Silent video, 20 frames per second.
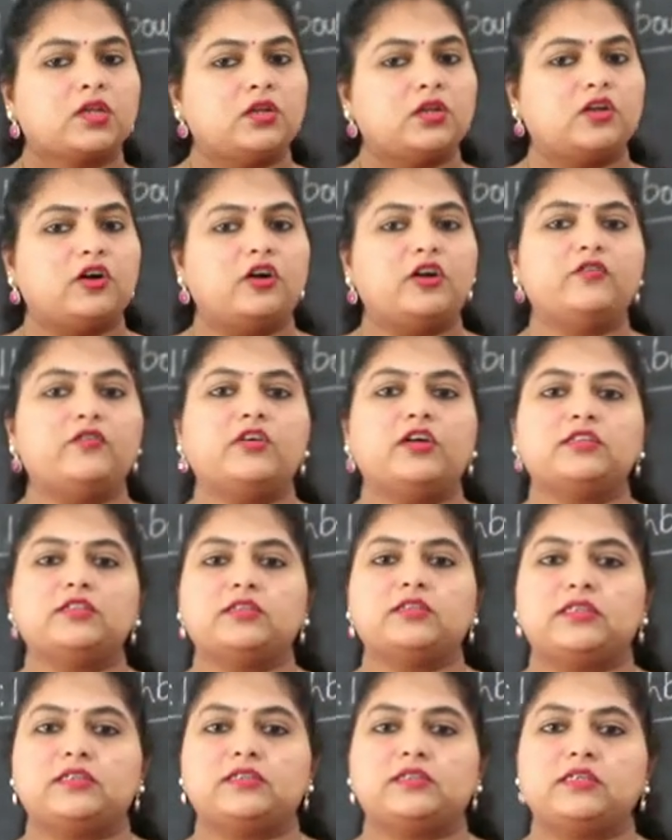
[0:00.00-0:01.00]
lot of
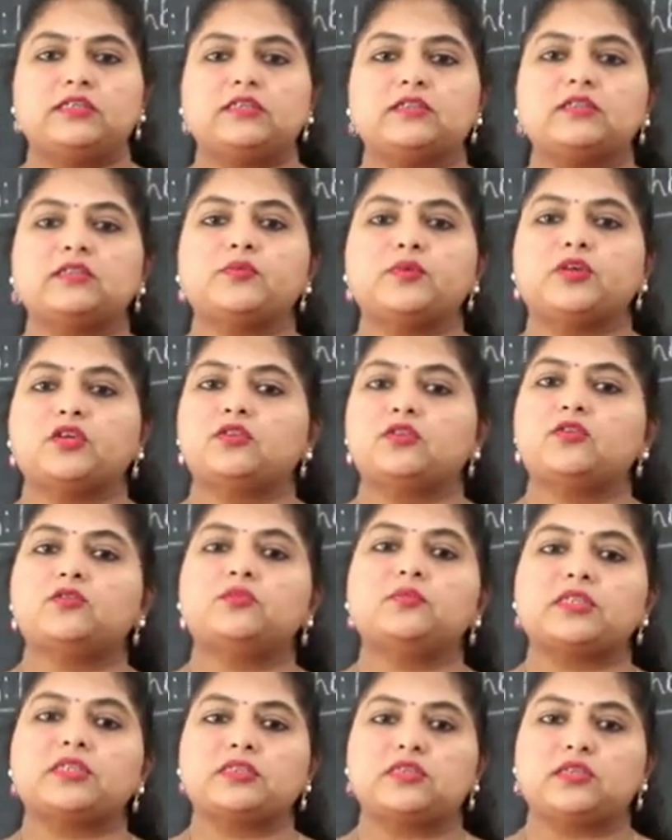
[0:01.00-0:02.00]
other diseases because of
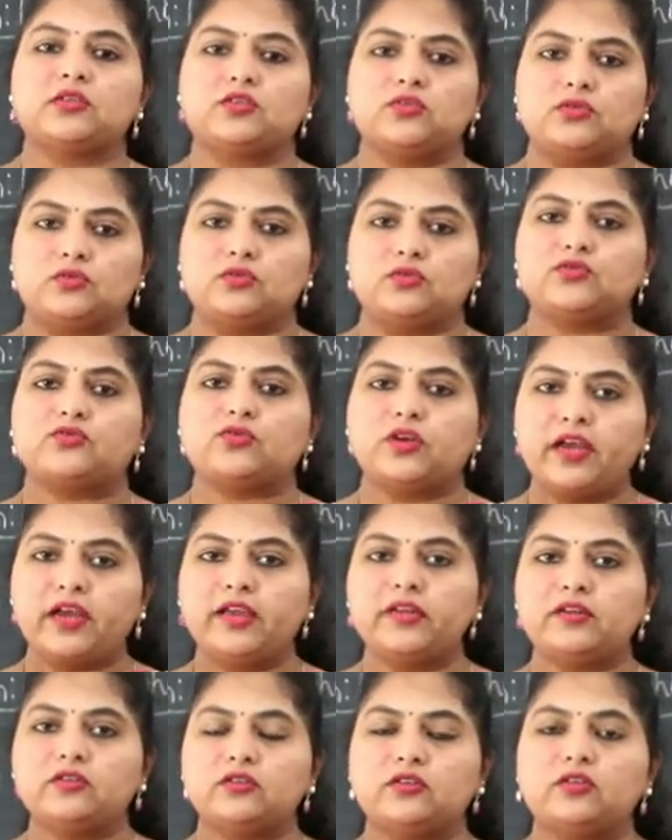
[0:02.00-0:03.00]
mosquitoes,
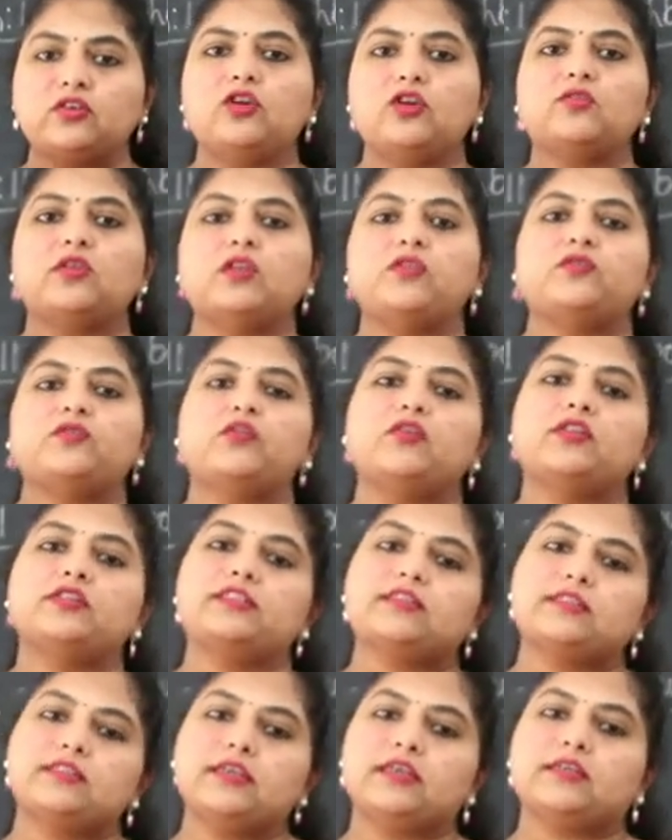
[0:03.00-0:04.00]
right? So you all will fall
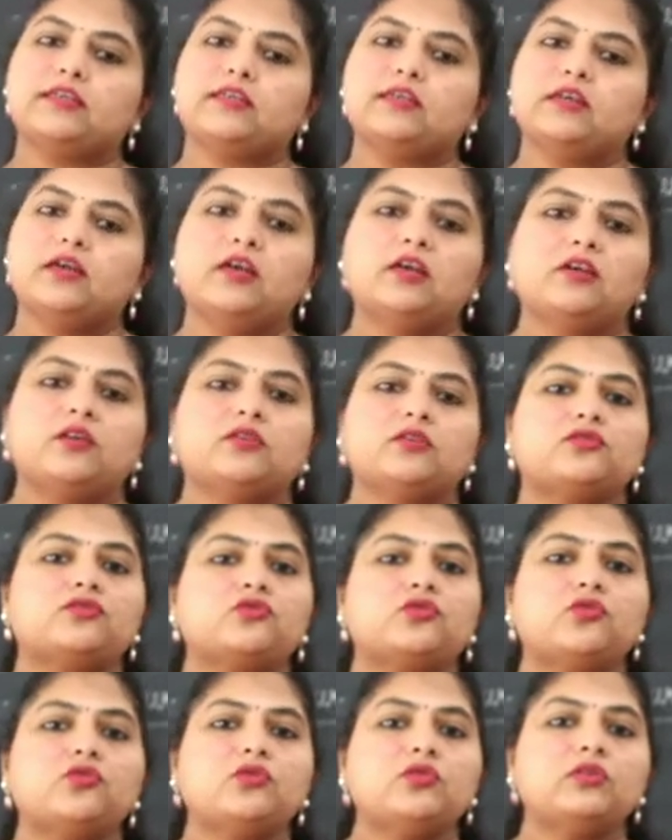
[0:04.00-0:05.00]
sick.
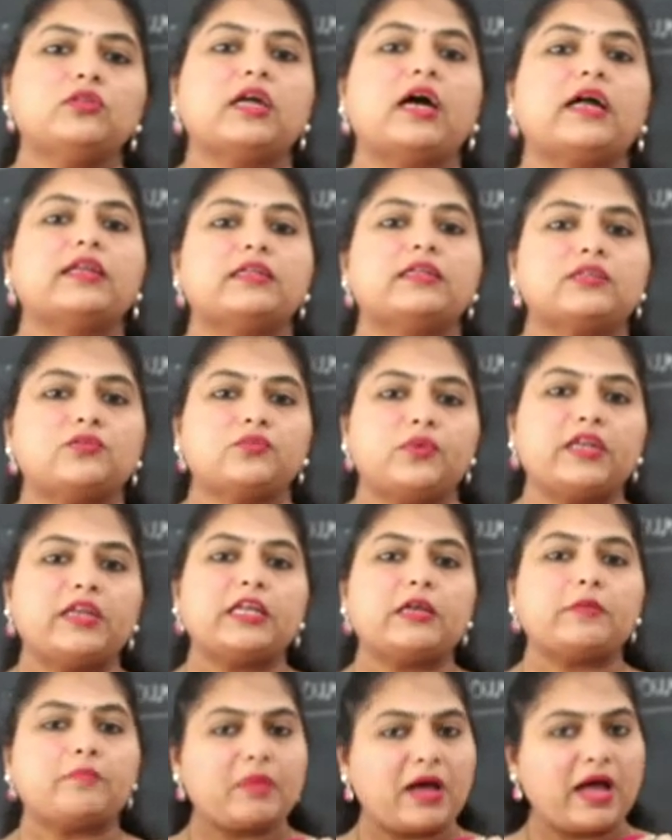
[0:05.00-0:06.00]
So that is
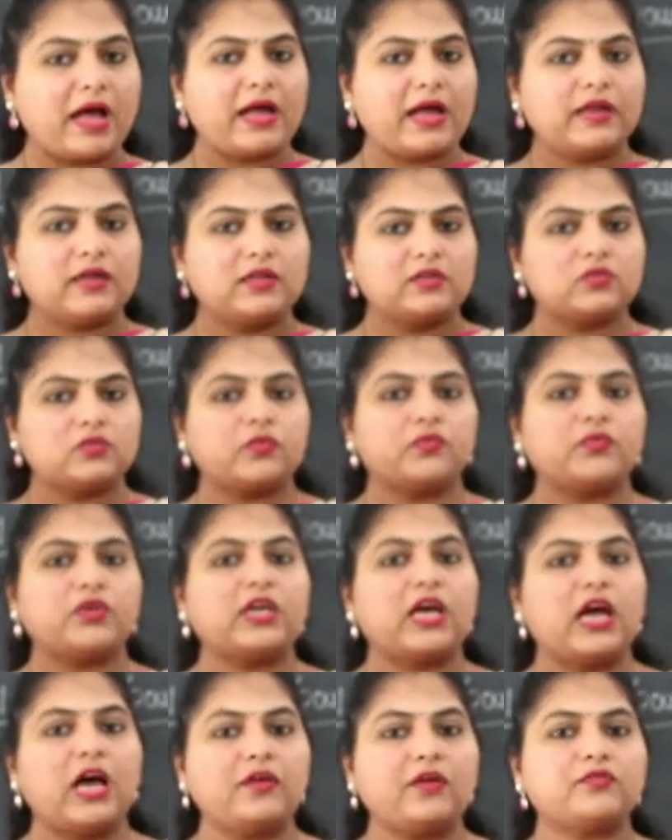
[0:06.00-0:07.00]
very bad. So
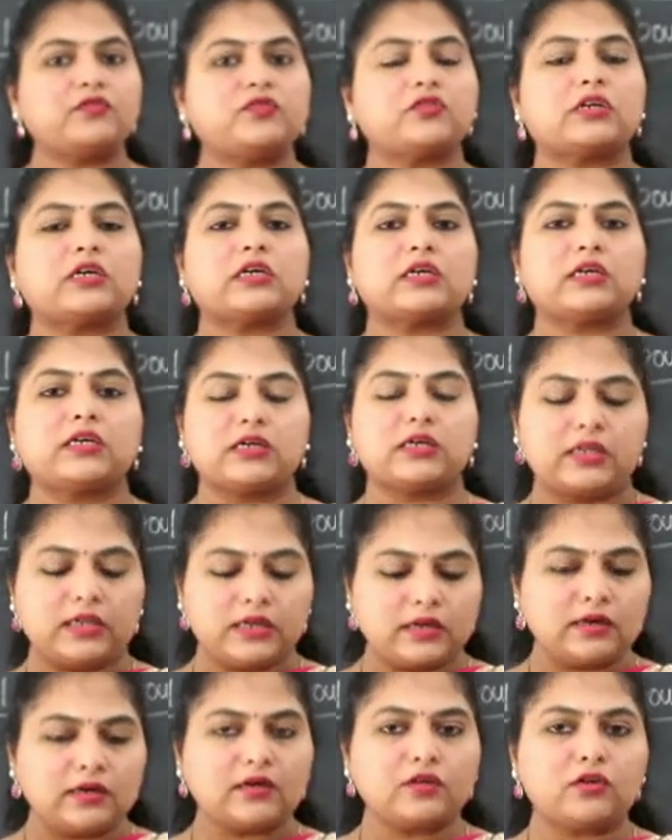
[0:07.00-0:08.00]
we have to
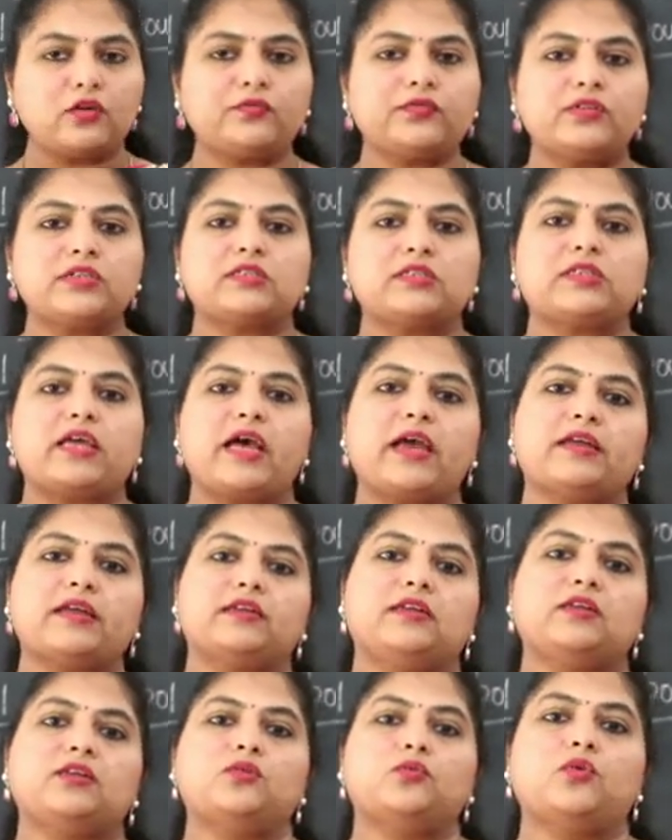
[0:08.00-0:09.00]
clear off the
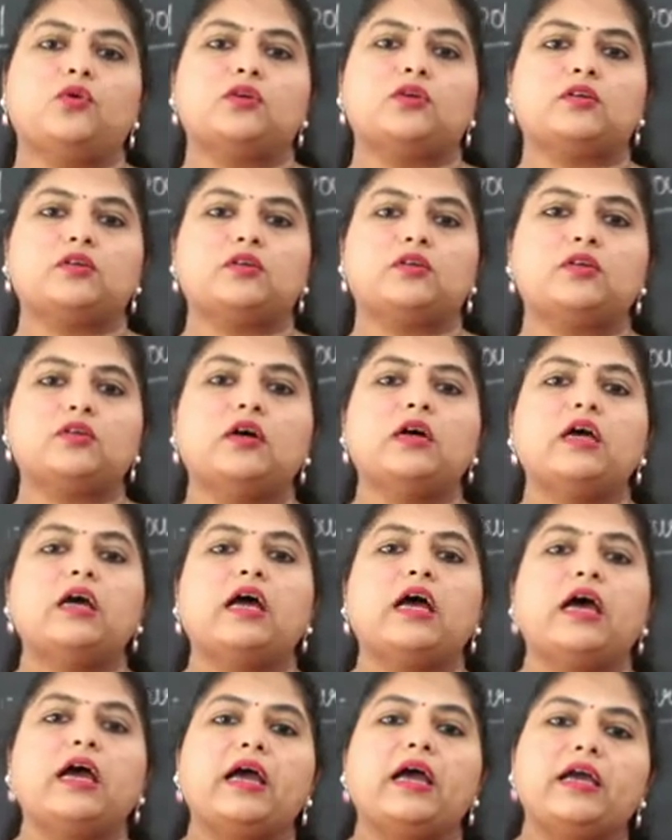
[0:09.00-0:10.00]
stagnant water
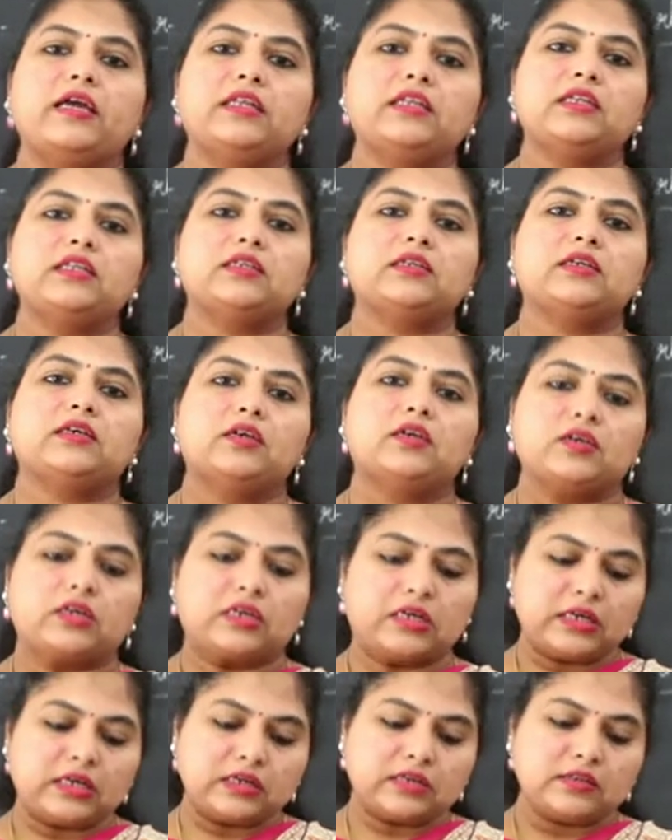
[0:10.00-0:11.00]

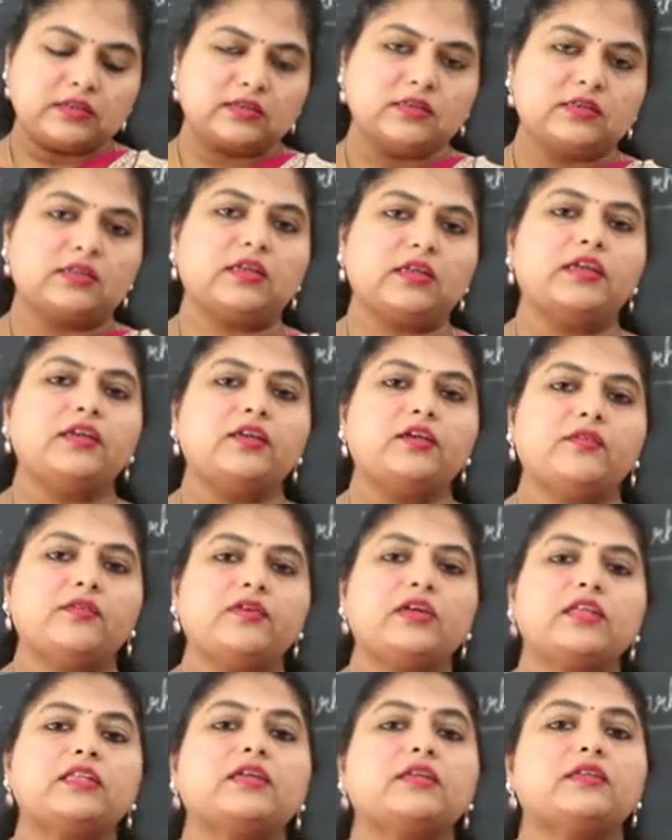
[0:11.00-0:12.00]
and clean
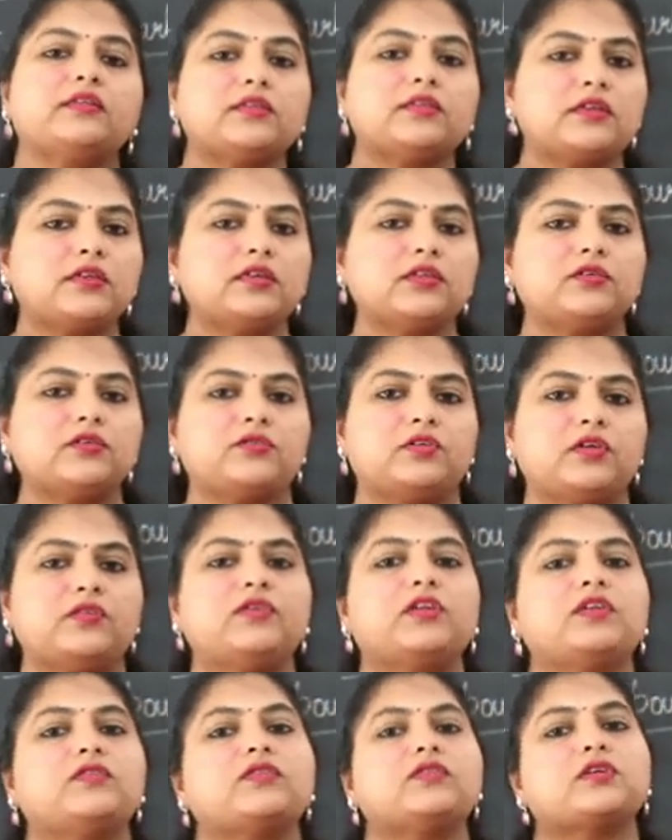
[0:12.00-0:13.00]
away the dirt,
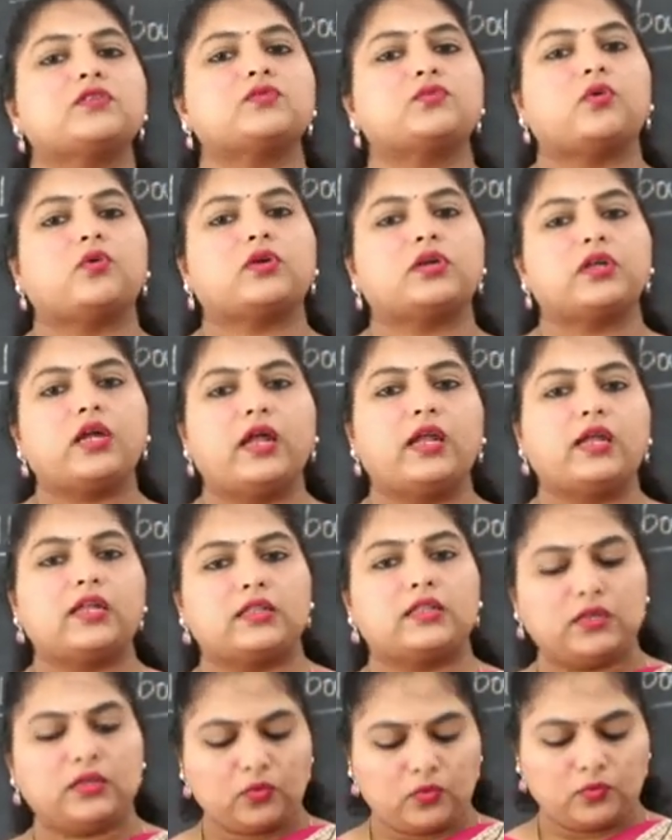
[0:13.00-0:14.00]
even if there's water,
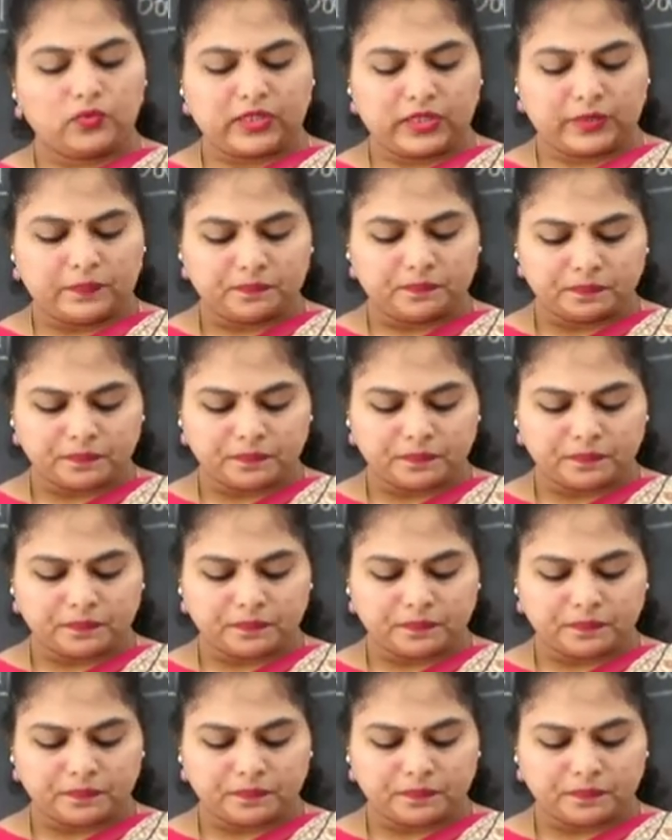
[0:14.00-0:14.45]
anything over there.